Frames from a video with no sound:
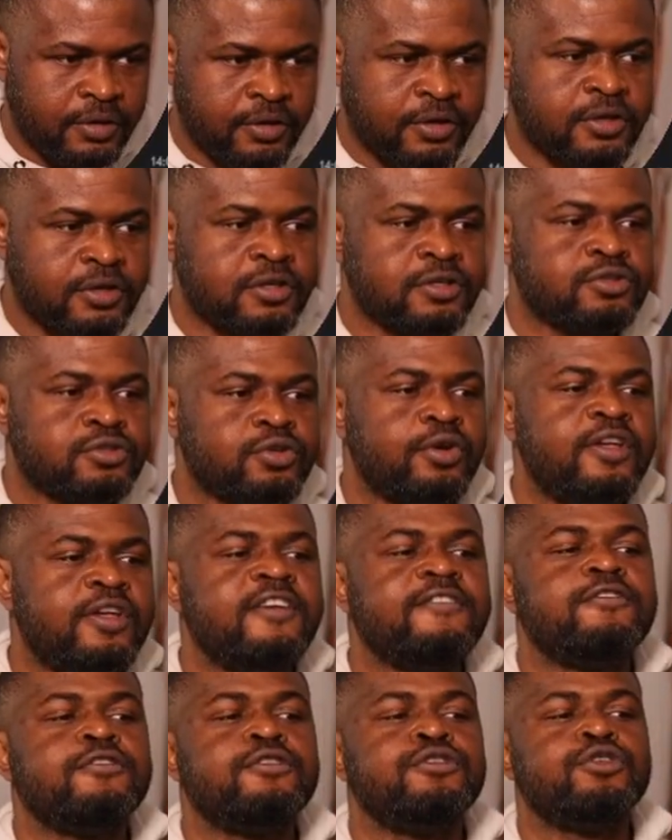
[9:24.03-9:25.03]
So
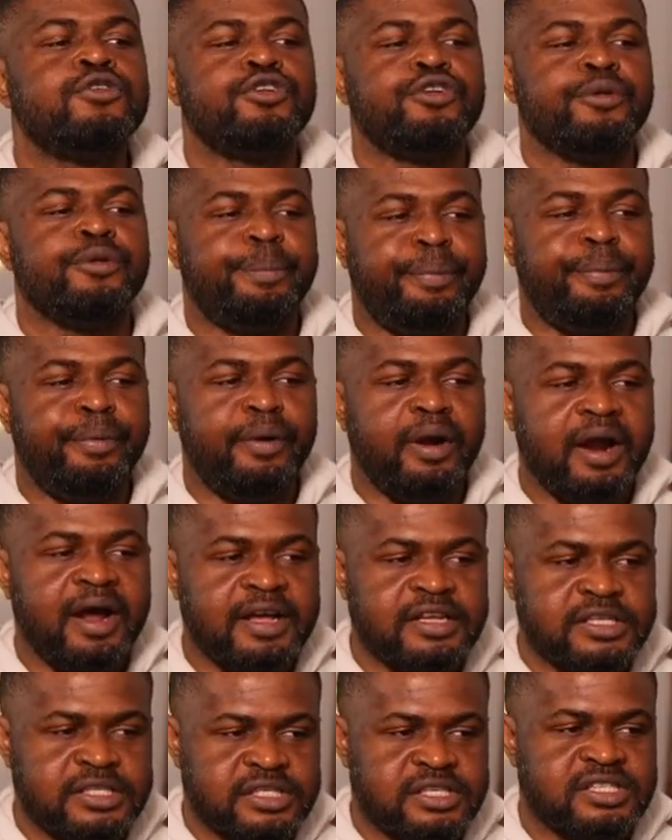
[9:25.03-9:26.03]
even though the
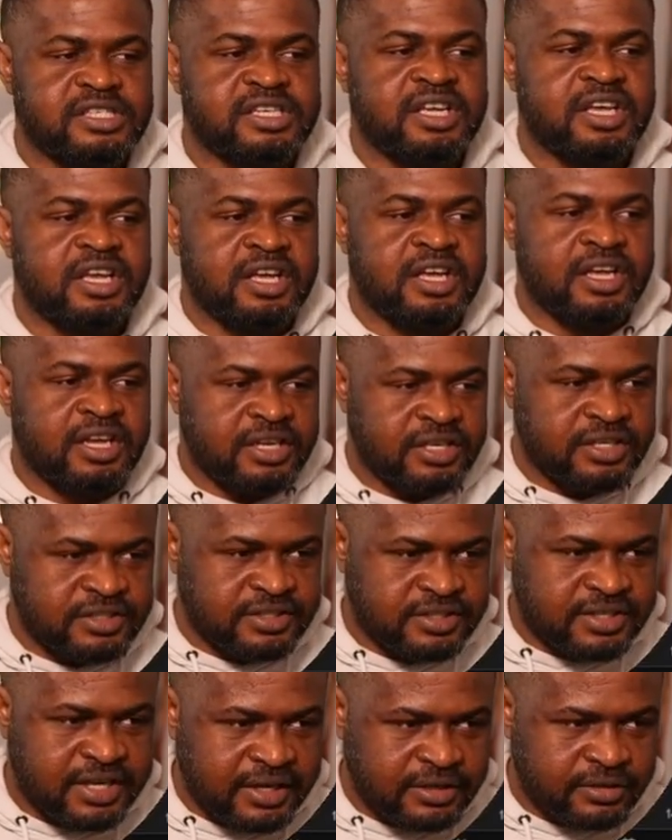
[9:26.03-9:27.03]
price, this
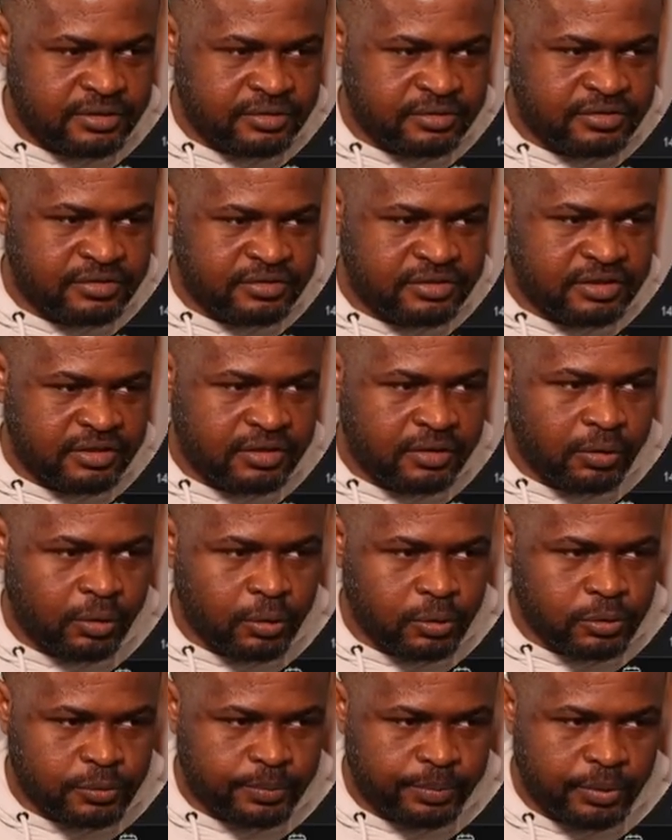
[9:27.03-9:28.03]
candlestick
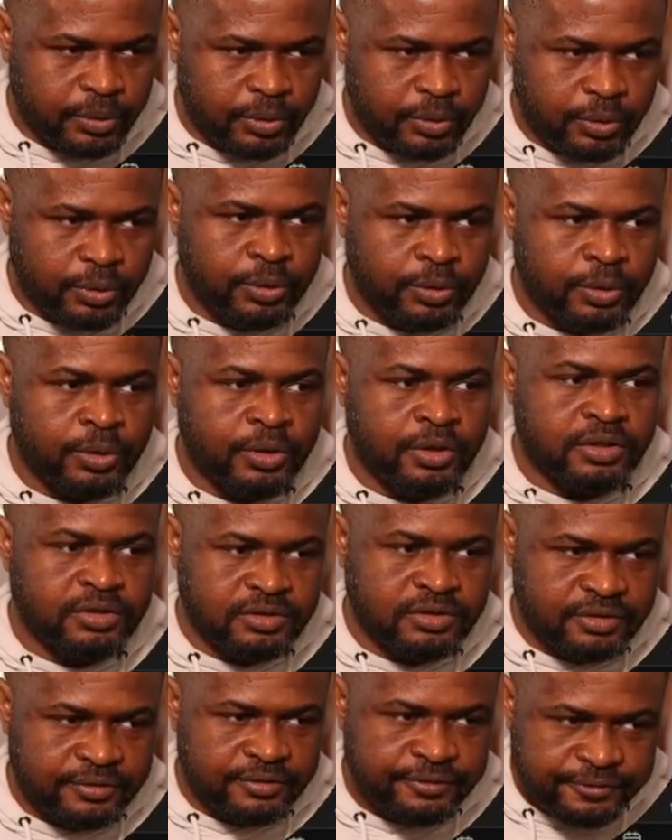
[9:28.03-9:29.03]
closed below
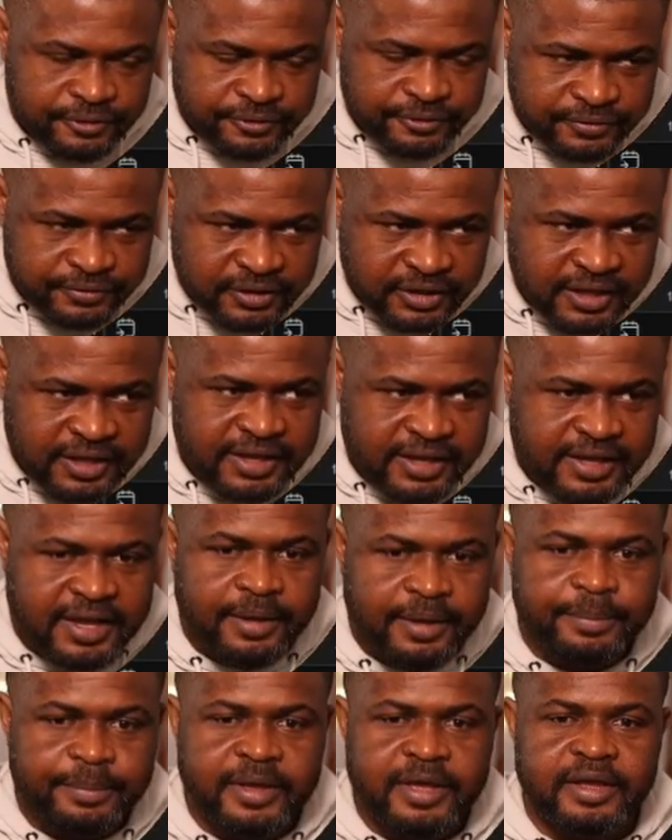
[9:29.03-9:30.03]
the 50
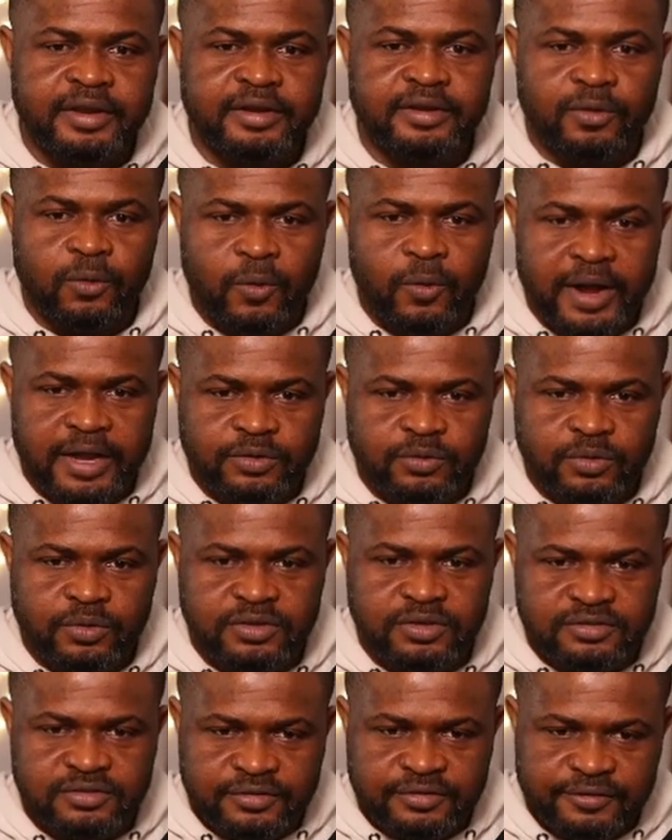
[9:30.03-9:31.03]
EMA, the white one
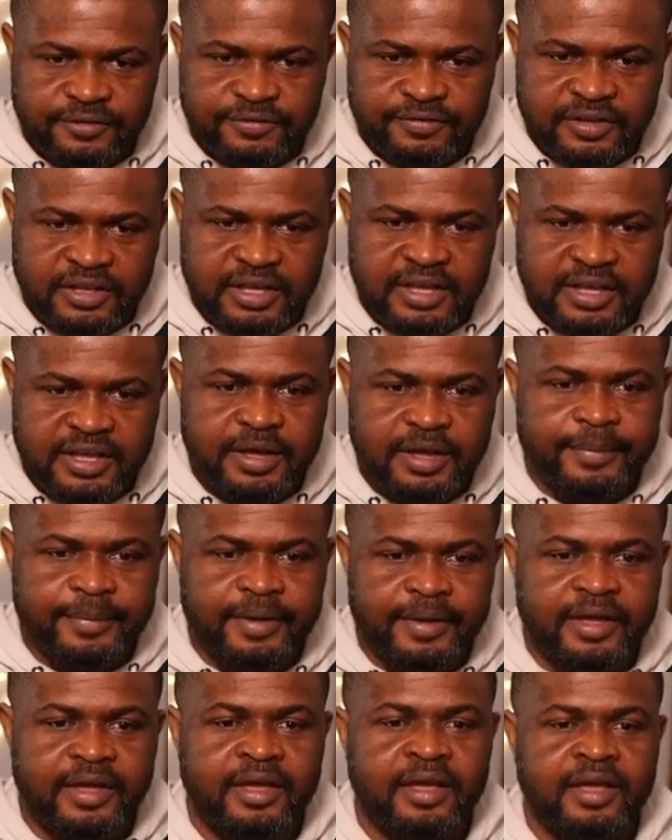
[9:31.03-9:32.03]
is a 50
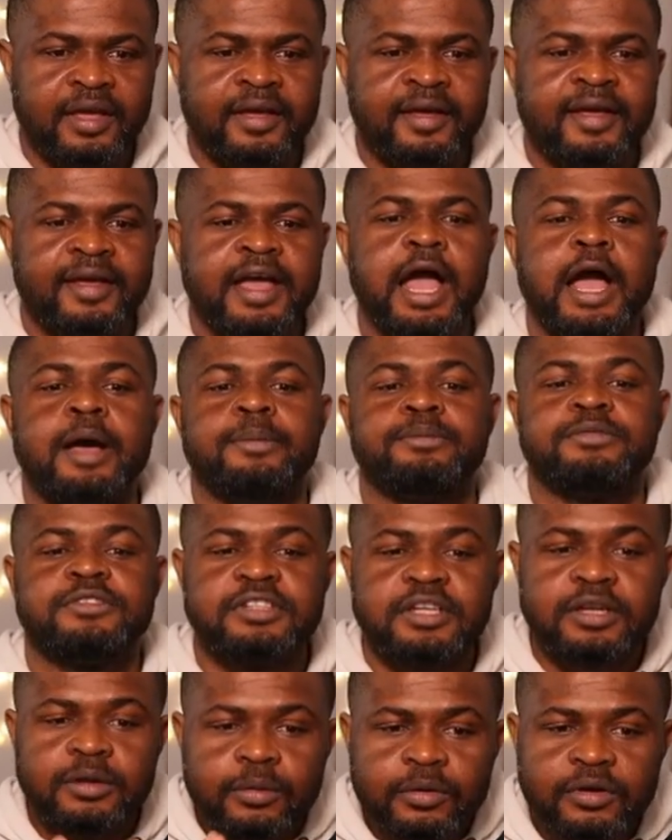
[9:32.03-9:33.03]
EMA, I'm still
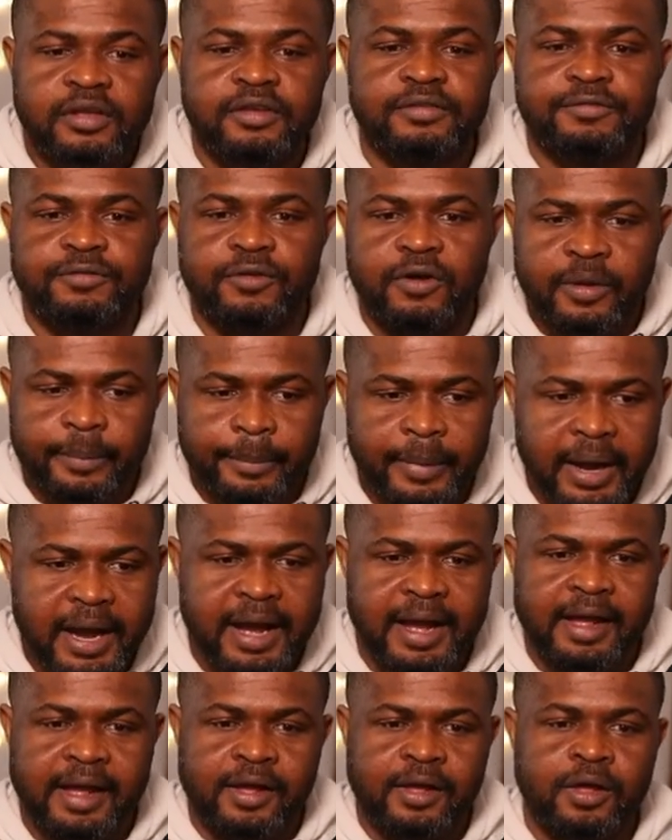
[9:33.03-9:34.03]
looking for a buy.
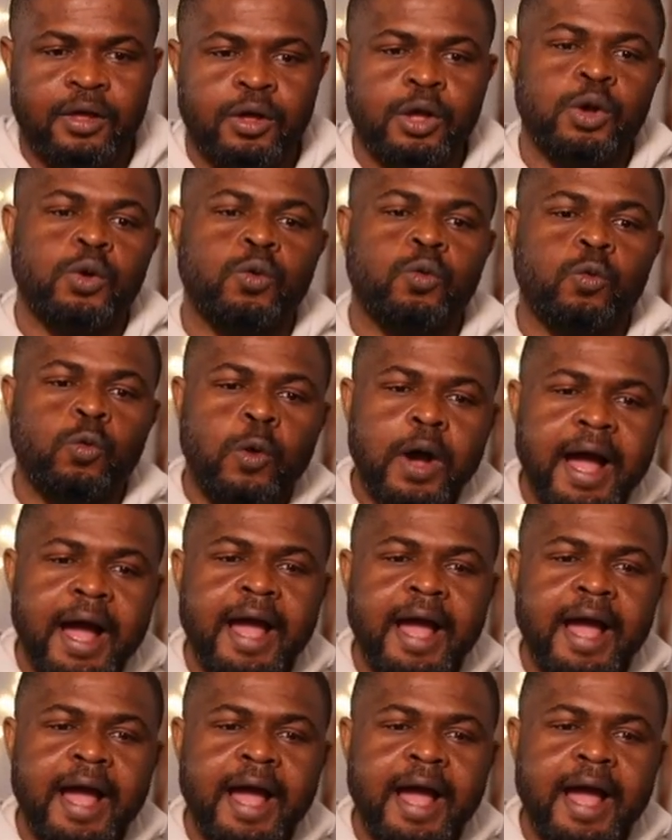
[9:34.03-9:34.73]
Why?